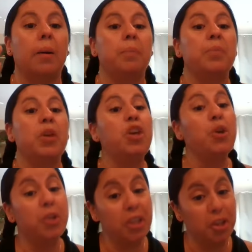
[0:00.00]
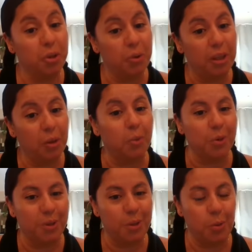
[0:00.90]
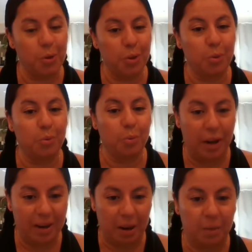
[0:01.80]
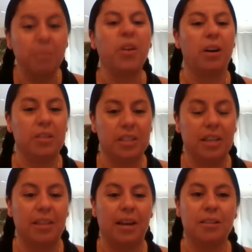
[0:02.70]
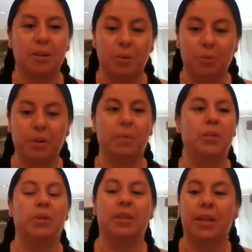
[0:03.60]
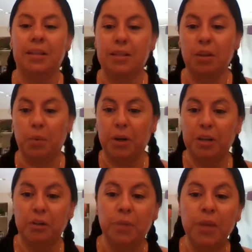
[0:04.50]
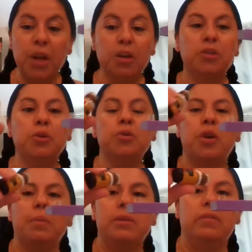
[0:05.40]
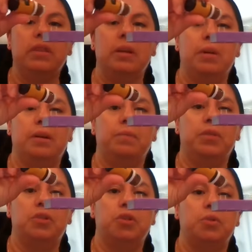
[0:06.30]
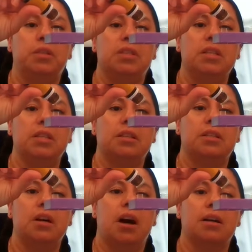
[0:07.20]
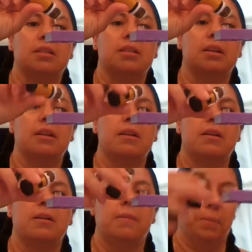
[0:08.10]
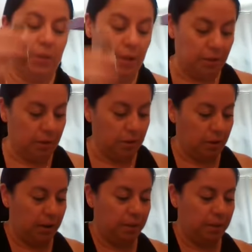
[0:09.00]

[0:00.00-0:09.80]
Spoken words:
huge issue that the world is going through right now. I'll just say that. So read between the lines. So we're going to do 2 drops of lemon to detox. Sorry.